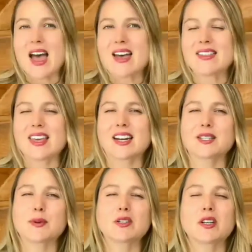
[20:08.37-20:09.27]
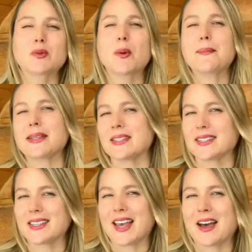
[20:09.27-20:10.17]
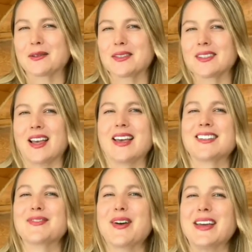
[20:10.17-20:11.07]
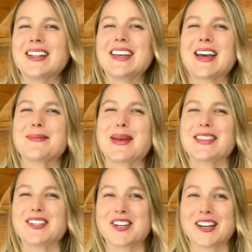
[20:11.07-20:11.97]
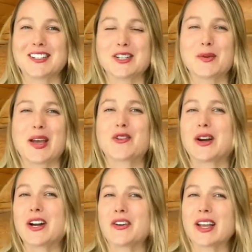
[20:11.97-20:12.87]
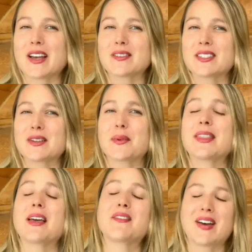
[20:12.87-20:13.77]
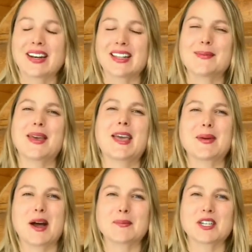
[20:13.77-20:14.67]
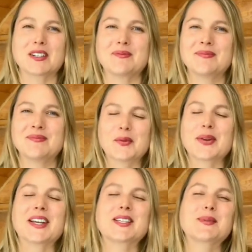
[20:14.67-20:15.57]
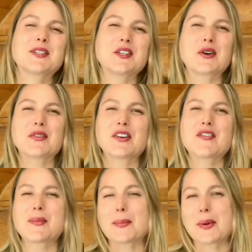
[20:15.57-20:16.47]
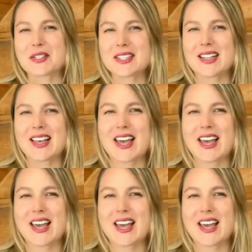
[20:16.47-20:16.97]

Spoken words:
and then I switched it to a business account, and finally I made the change to a creator account when that finally became an option. When I switched over from a personal